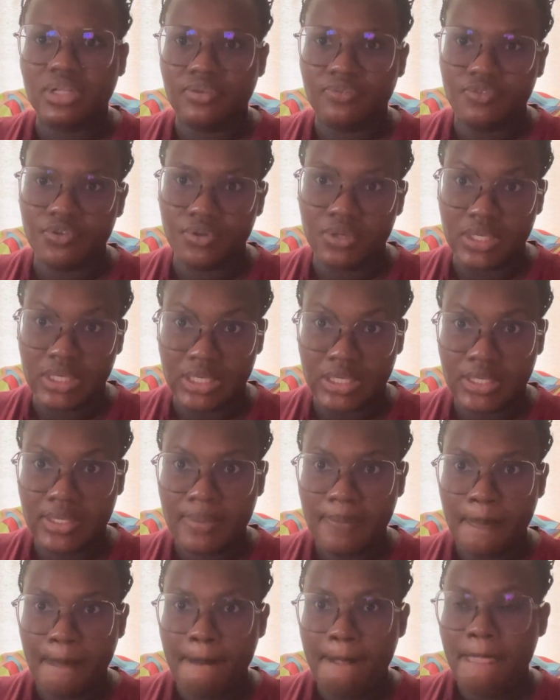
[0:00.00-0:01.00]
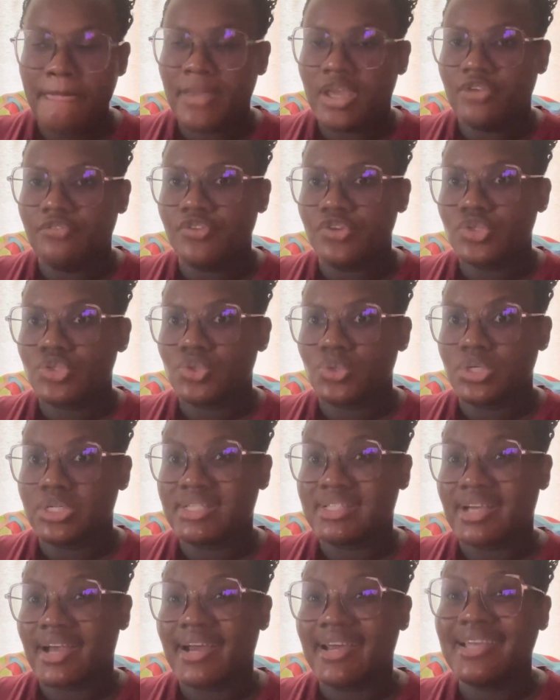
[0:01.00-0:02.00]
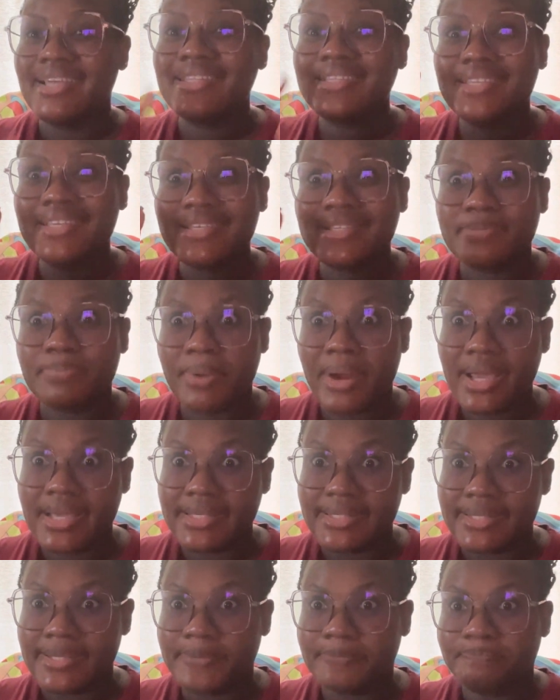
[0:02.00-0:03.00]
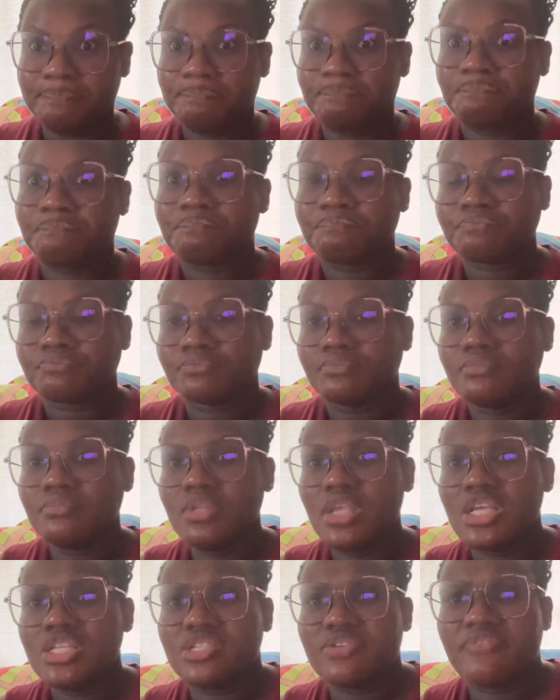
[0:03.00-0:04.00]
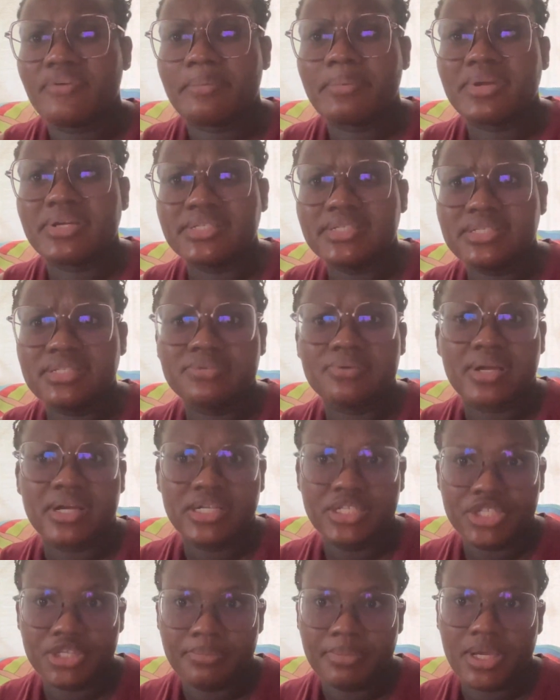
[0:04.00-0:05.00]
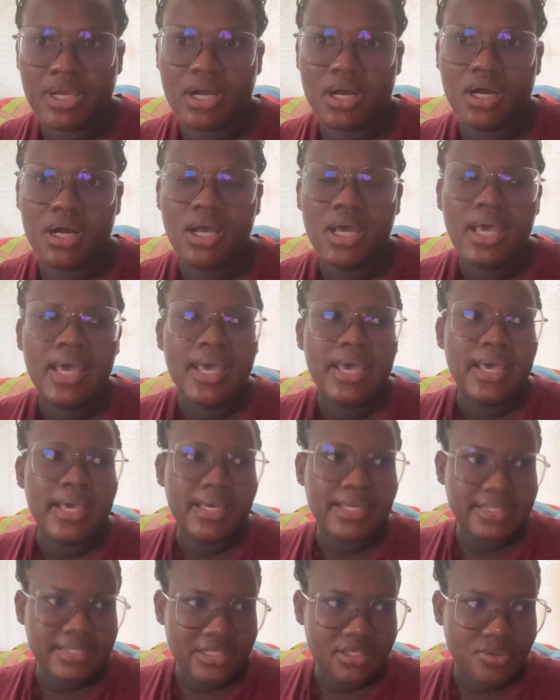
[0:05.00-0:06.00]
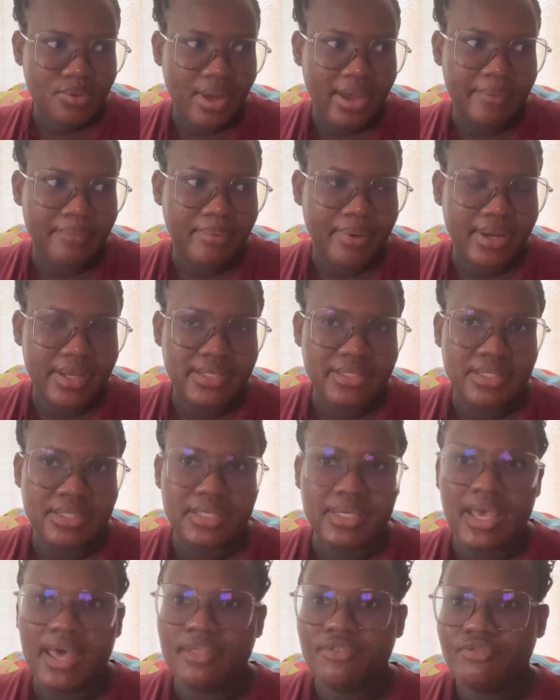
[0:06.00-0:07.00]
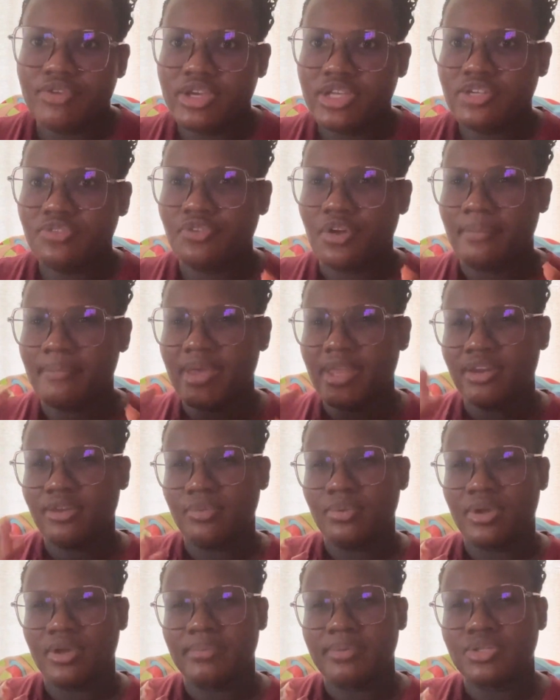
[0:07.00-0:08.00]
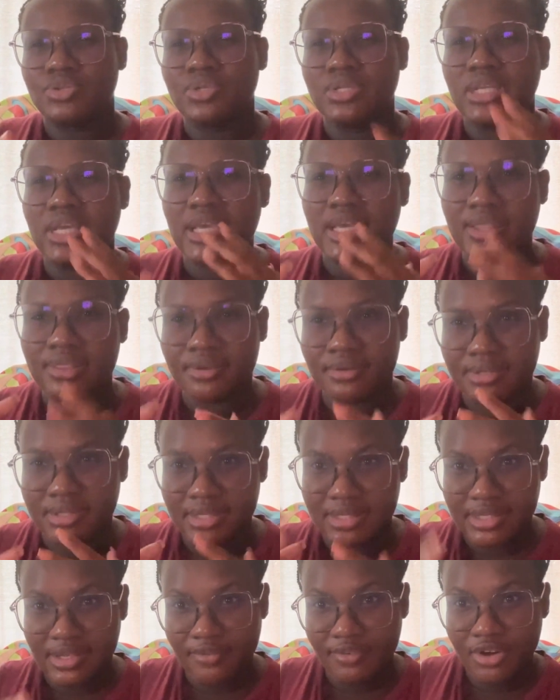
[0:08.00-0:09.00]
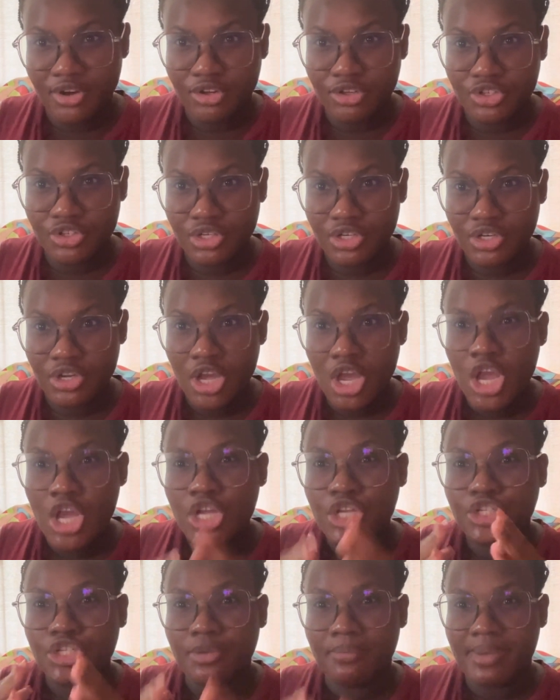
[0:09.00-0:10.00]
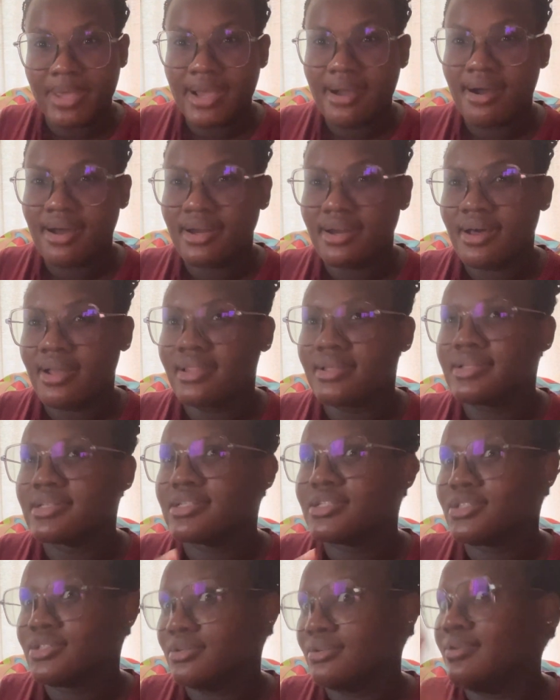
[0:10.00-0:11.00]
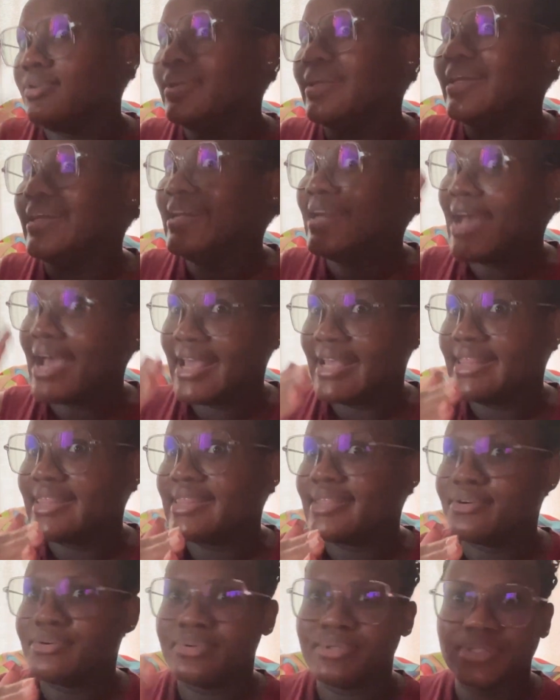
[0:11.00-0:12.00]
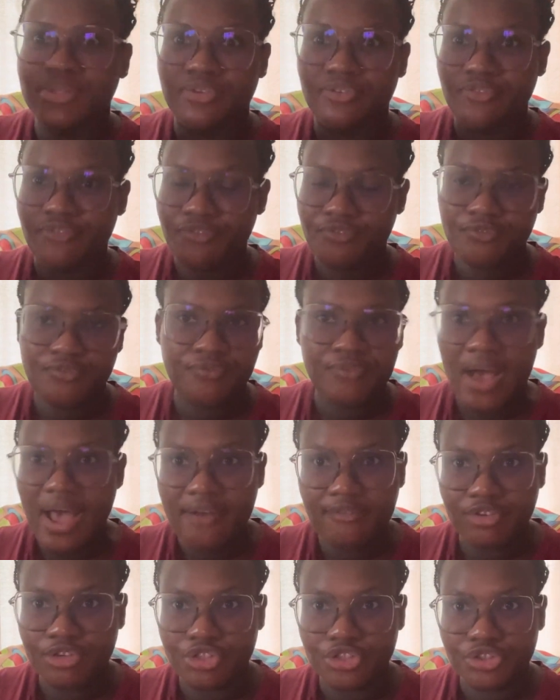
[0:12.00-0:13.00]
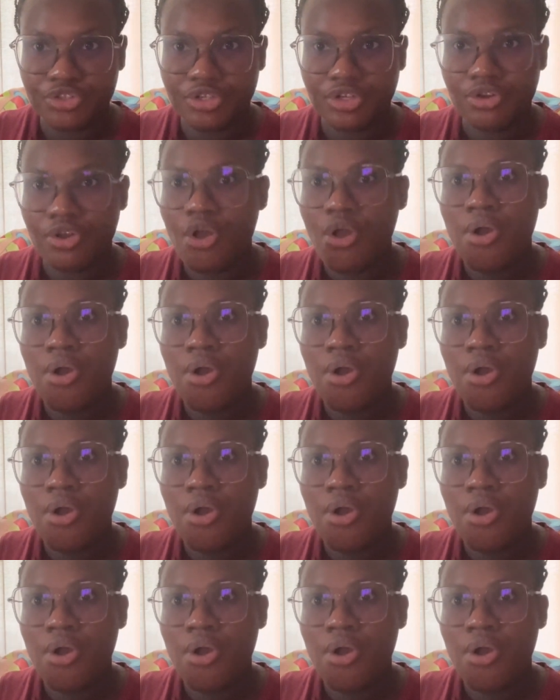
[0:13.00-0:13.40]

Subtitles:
if you need, if you so desire. It is pricey. So for persons who are in Jamaica, it is quite pricey. It can range from anywhere between 8,700 Jamaican dollars to 9,500